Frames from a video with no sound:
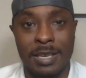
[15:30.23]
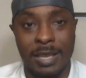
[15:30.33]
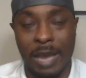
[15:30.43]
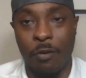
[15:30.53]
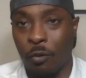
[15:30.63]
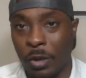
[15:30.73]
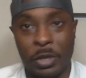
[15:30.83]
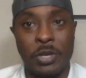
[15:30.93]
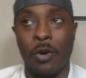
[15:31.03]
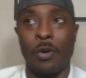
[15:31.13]
Like, I
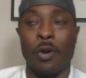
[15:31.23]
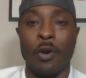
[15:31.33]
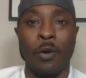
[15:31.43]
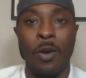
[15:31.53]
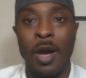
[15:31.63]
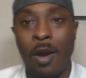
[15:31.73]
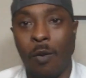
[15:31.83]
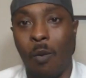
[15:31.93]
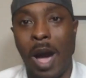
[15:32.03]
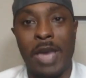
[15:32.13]
really don't know
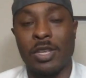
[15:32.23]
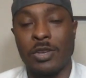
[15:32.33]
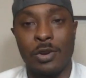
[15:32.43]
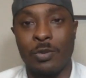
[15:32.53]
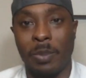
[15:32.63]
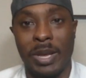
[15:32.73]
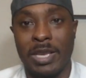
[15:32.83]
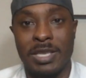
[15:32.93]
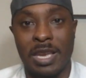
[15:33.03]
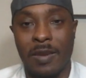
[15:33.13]
why the dude
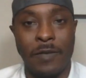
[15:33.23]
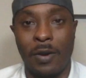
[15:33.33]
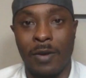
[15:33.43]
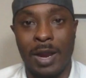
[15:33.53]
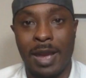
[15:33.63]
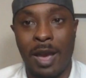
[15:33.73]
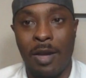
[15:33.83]
plays in the NFL right now.